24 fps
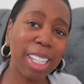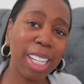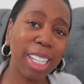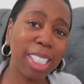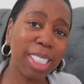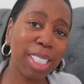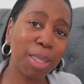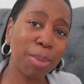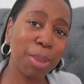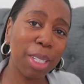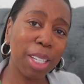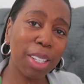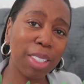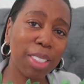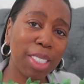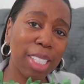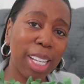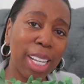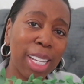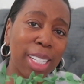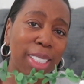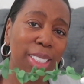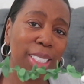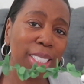So next, I'm going
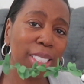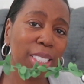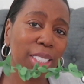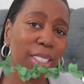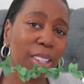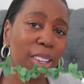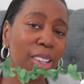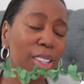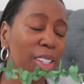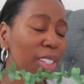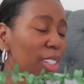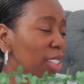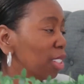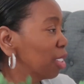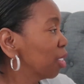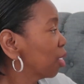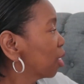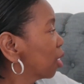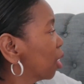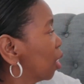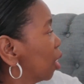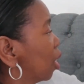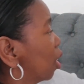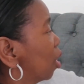to add this
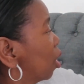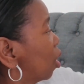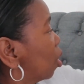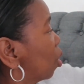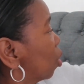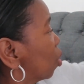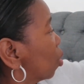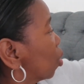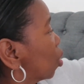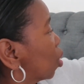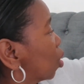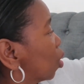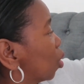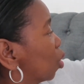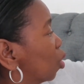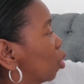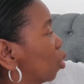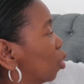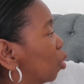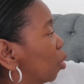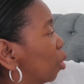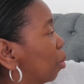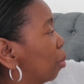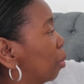garland
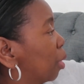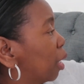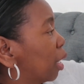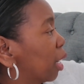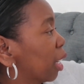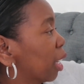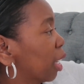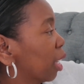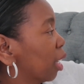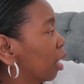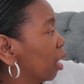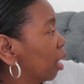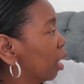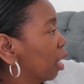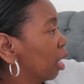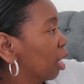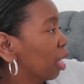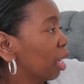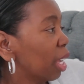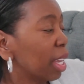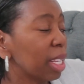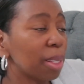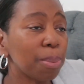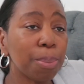onto my
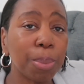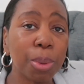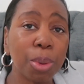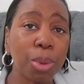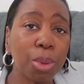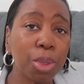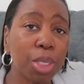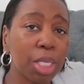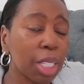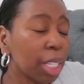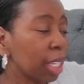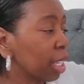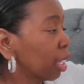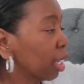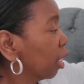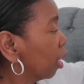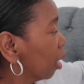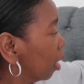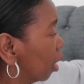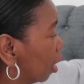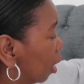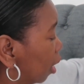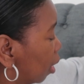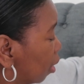headboard
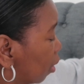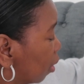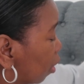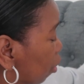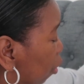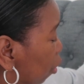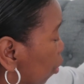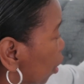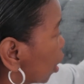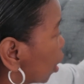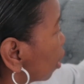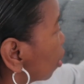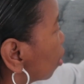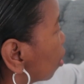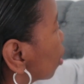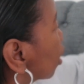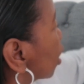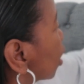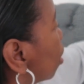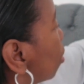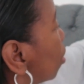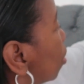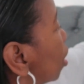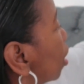here. Now, I've already
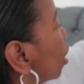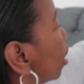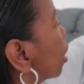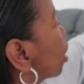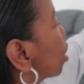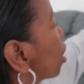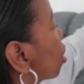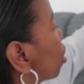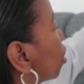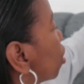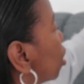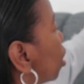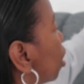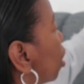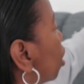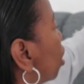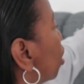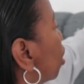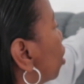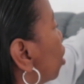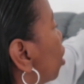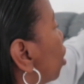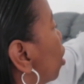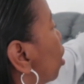got some lights on
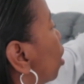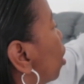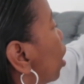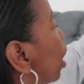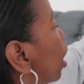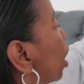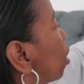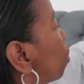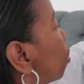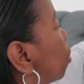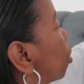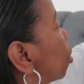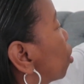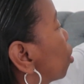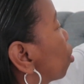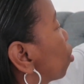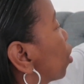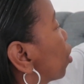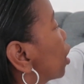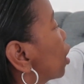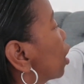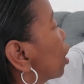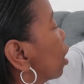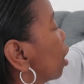the headboard
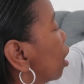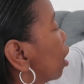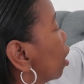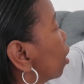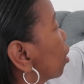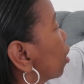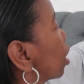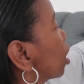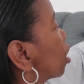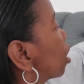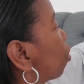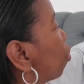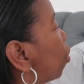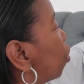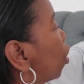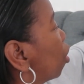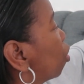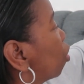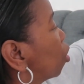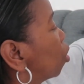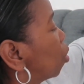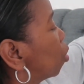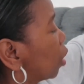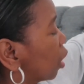already, these
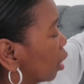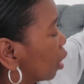floral